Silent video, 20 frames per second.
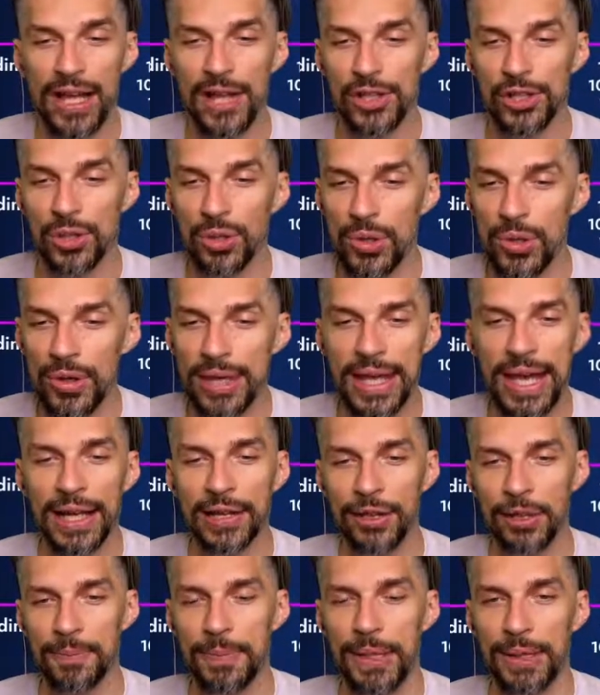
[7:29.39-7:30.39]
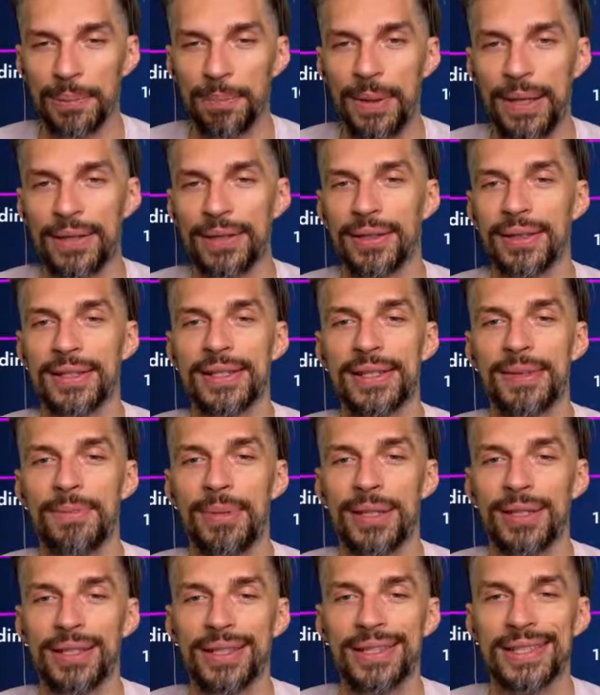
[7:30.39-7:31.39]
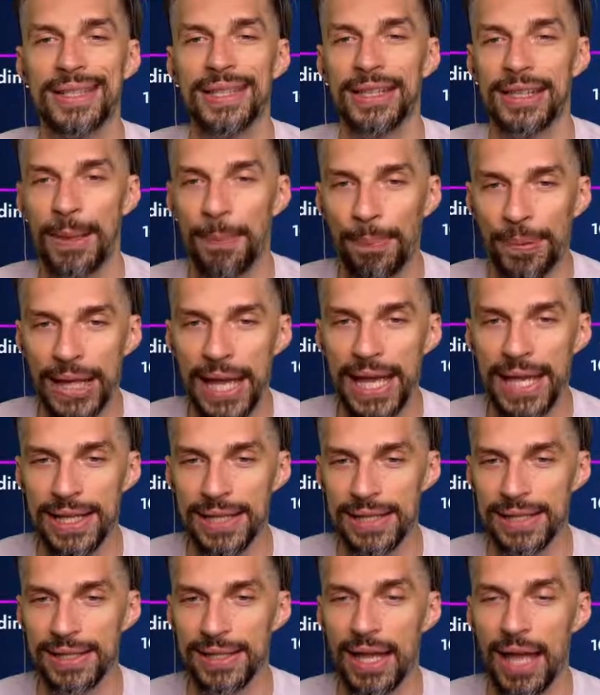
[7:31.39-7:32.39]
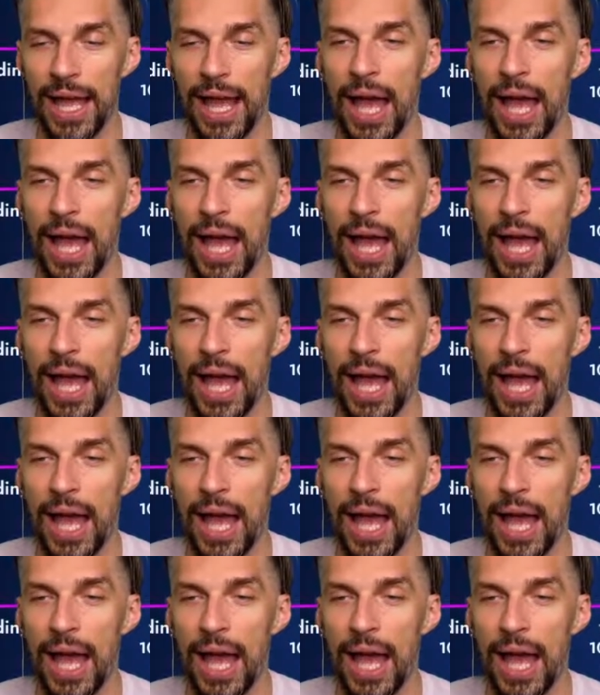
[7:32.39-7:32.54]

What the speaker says: So you cannot build buildings in the plains.